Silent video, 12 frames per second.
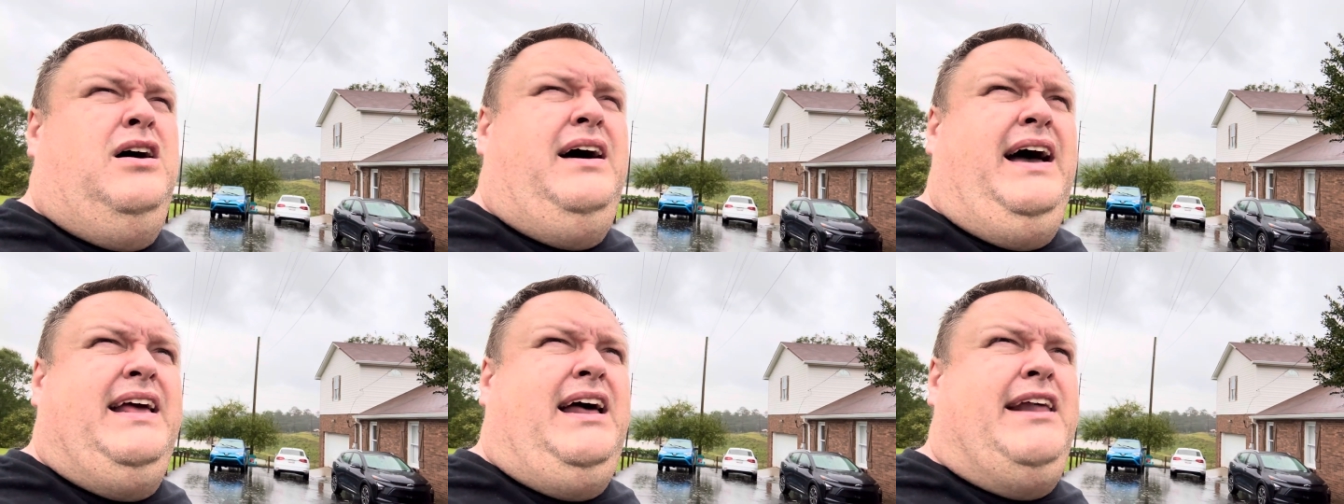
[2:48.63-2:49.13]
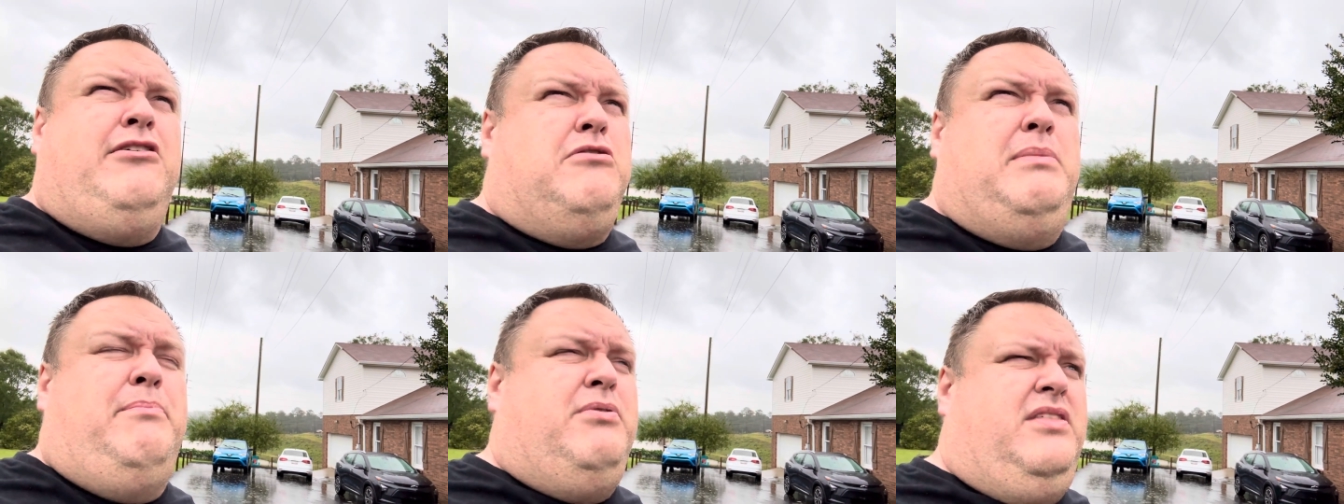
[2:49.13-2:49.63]
I, I, don't
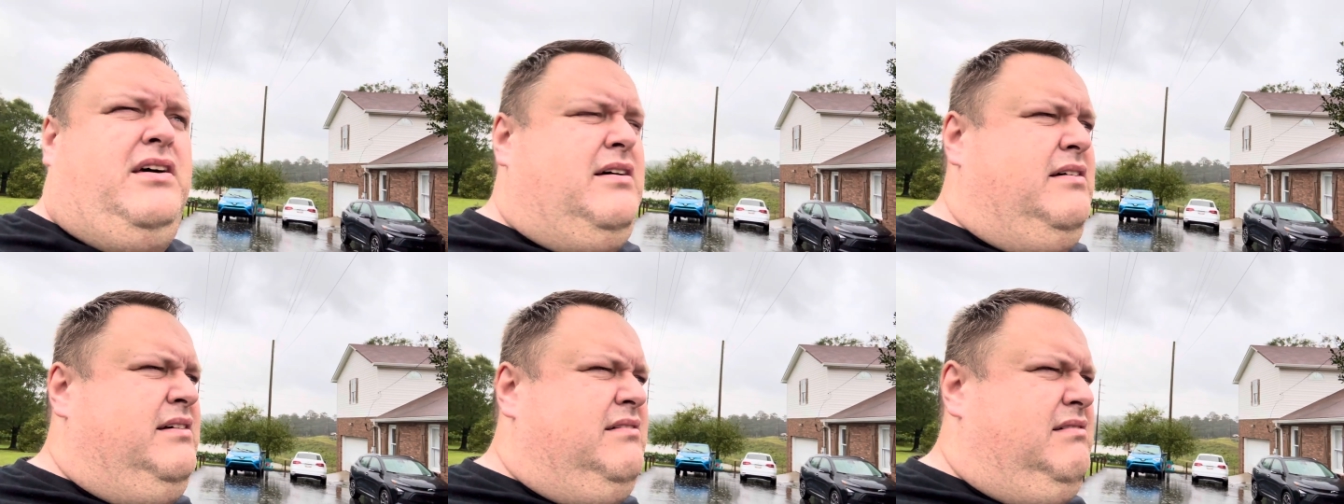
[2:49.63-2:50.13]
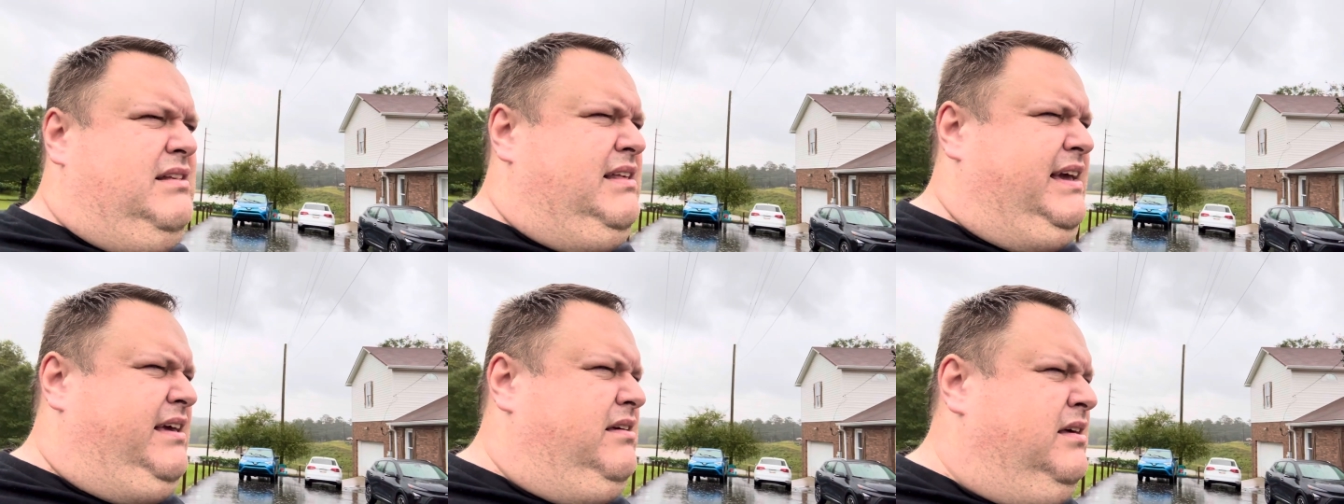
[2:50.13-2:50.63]
remember the, uh, like,